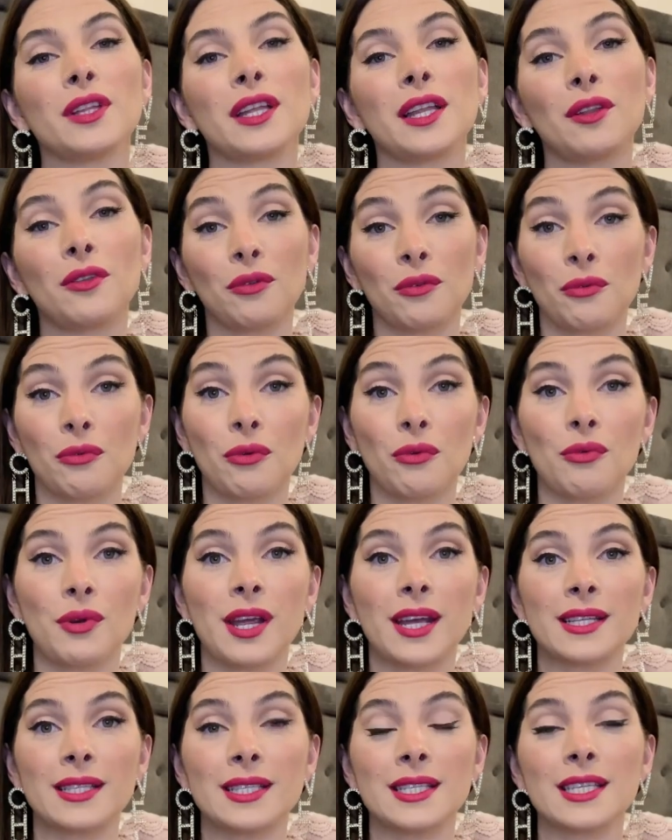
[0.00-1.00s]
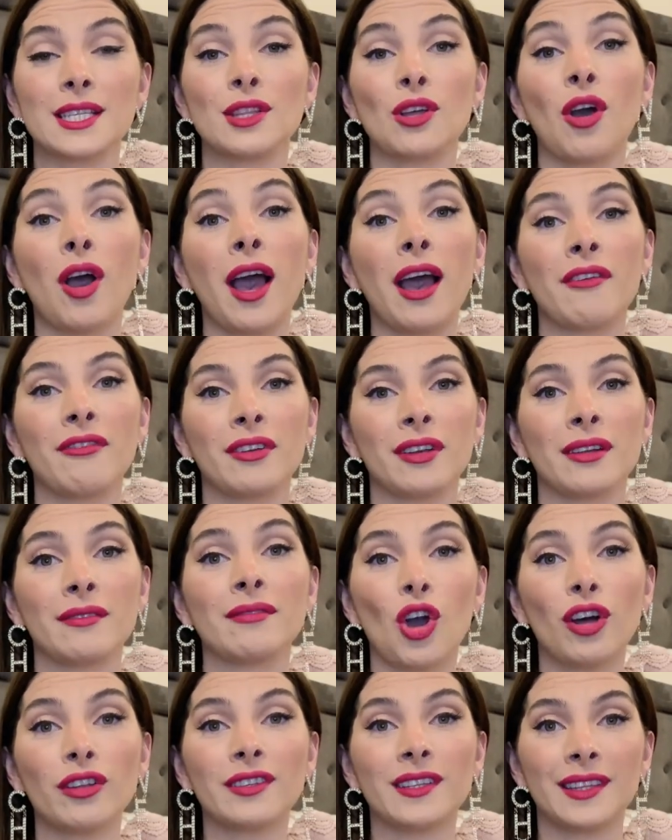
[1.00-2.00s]
that I don't regret not having
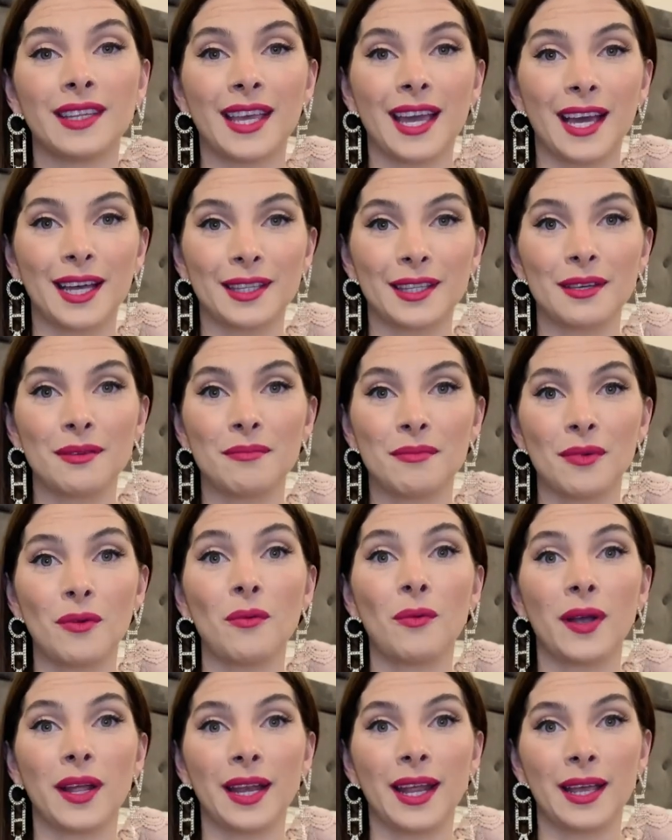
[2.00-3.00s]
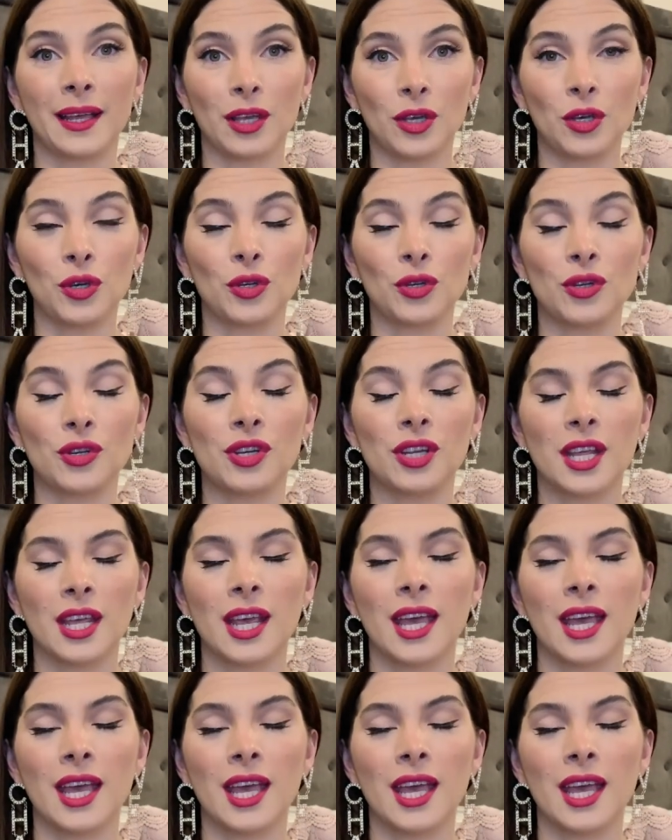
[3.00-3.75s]
gotten the item when I could.